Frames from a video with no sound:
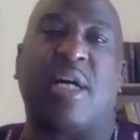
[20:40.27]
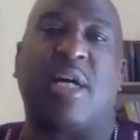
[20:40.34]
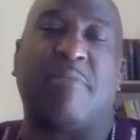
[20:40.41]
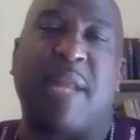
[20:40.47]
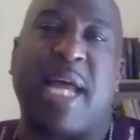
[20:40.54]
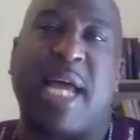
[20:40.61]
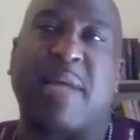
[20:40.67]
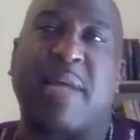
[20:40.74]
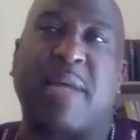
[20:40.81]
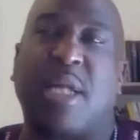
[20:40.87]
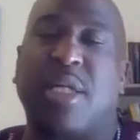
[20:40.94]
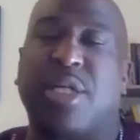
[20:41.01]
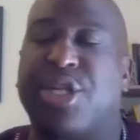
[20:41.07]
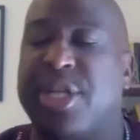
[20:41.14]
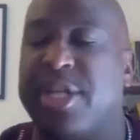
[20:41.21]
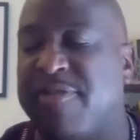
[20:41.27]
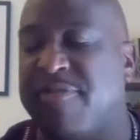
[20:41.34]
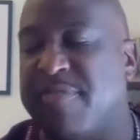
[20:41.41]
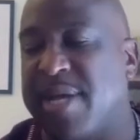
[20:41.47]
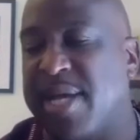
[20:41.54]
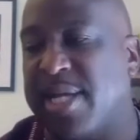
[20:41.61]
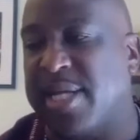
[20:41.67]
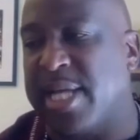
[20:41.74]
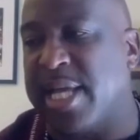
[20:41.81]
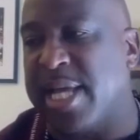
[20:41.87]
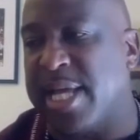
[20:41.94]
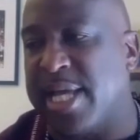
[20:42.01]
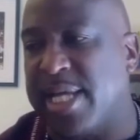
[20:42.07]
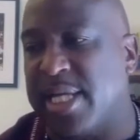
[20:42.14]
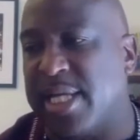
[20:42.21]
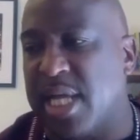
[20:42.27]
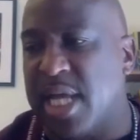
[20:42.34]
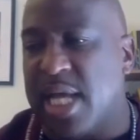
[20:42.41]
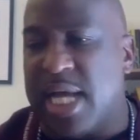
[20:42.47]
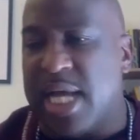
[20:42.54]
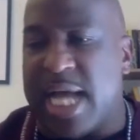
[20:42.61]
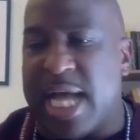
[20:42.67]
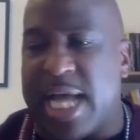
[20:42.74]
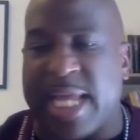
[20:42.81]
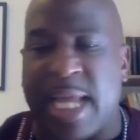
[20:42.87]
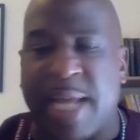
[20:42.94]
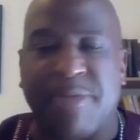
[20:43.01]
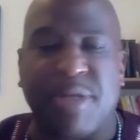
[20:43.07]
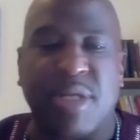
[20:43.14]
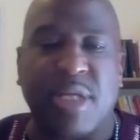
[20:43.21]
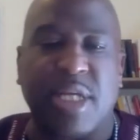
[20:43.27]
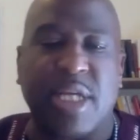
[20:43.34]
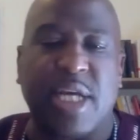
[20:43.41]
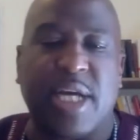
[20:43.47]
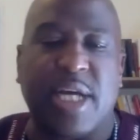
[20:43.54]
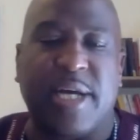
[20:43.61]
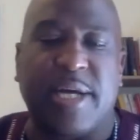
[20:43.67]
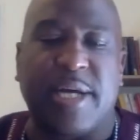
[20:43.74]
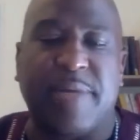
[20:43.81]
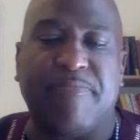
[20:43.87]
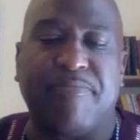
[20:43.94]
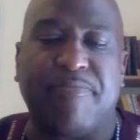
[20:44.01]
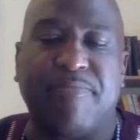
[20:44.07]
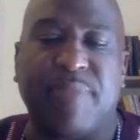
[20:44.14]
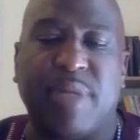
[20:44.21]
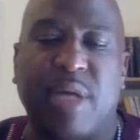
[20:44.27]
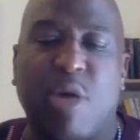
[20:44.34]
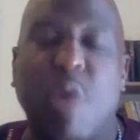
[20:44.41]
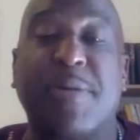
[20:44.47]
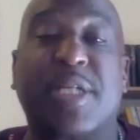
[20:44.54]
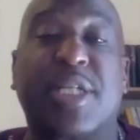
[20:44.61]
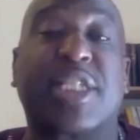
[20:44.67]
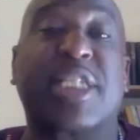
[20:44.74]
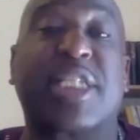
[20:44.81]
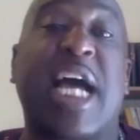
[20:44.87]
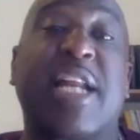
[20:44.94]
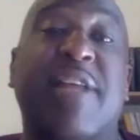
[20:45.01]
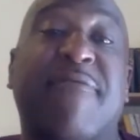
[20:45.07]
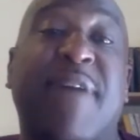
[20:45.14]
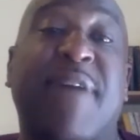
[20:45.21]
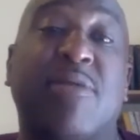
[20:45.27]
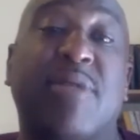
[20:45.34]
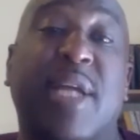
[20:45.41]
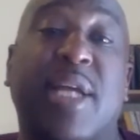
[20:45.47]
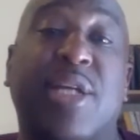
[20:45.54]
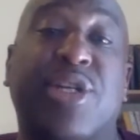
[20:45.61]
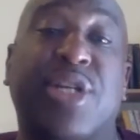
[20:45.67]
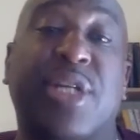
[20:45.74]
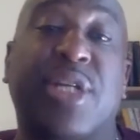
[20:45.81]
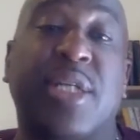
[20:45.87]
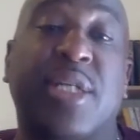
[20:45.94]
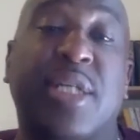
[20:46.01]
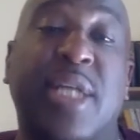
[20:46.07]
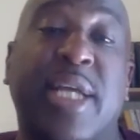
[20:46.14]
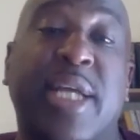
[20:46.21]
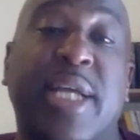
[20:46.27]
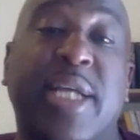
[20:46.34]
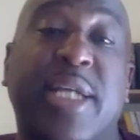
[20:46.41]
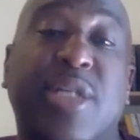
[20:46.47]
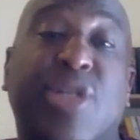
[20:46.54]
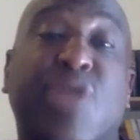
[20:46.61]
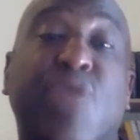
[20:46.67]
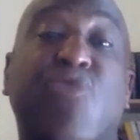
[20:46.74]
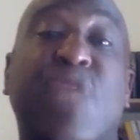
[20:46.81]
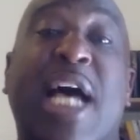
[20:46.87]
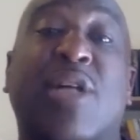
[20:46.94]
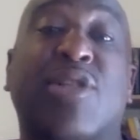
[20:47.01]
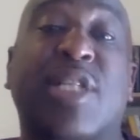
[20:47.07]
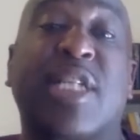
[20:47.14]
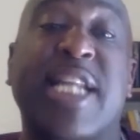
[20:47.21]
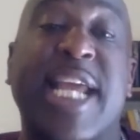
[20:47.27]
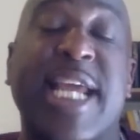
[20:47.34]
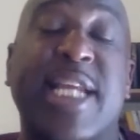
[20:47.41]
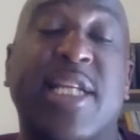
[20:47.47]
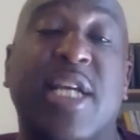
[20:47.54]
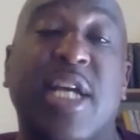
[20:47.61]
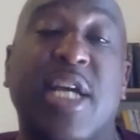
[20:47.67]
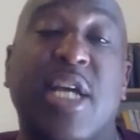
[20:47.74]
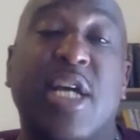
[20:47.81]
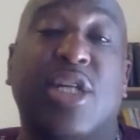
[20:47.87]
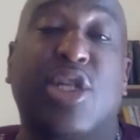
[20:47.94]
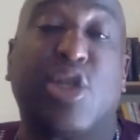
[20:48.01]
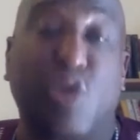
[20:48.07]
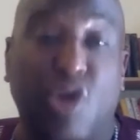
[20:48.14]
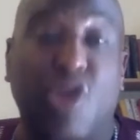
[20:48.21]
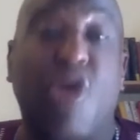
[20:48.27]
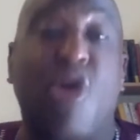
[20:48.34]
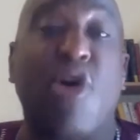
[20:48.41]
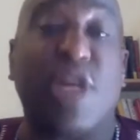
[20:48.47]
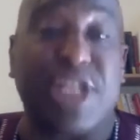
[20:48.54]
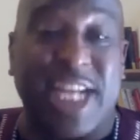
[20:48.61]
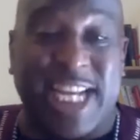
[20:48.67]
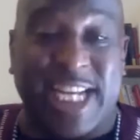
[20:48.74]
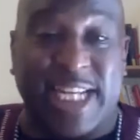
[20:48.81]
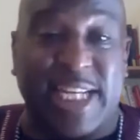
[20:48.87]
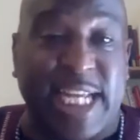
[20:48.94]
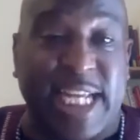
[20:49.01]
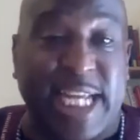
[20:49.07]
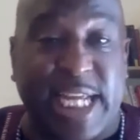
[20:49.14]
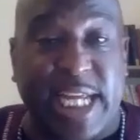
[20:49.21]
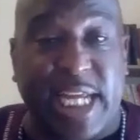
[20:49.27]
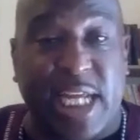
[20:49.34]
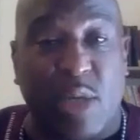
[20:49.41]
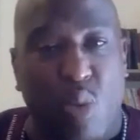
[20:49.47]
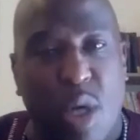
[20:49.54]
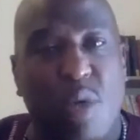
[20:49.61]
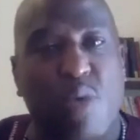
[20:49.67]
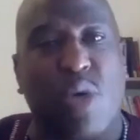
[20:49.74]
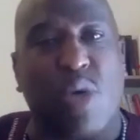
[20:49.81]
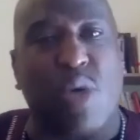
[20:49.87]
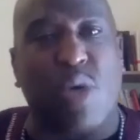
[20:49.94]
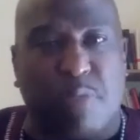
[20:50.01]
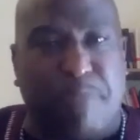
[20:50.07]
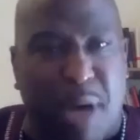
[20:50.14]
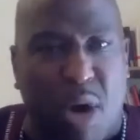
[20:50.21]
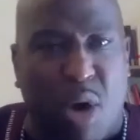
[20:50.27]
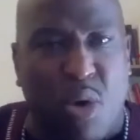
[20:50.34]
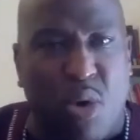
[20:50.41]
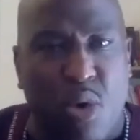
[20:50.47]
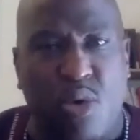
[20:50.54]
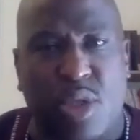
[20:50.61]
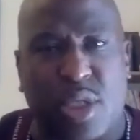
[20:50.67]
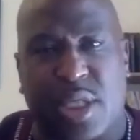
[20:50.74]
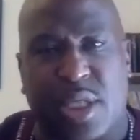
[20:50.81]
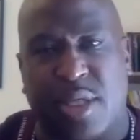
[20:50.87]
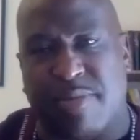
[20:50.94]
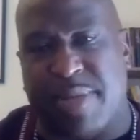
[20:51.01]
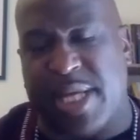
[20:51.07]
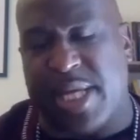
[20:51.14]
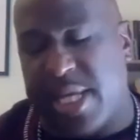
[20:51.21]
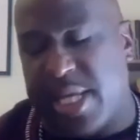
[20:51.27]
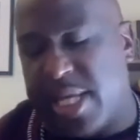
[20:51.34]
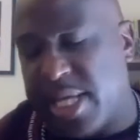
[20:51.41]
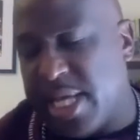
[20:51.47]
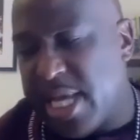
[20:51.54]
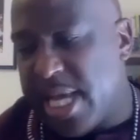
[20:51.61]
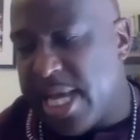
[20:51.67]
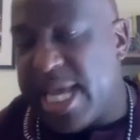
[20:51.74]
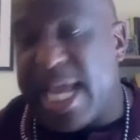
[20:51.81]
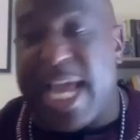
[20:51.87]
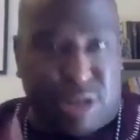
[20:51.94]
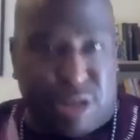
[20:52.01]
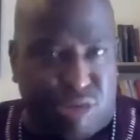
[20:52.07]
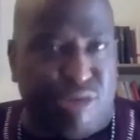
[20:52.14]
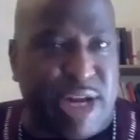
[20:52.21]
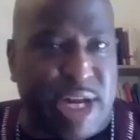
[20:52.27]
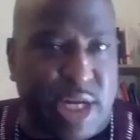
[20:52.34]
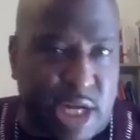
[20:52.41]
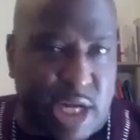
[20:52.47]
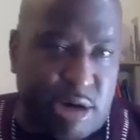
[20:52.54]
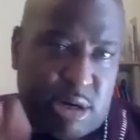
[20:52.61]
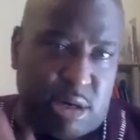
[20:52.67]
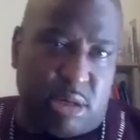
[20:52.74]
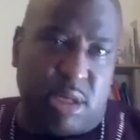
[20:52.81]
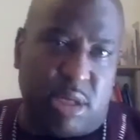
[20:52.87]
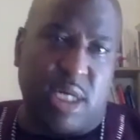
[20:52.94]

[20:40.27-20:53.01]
Black male achievement. And I came to the Open Society Foundations in 2008 to launch and lead what was supposed to be a 3-year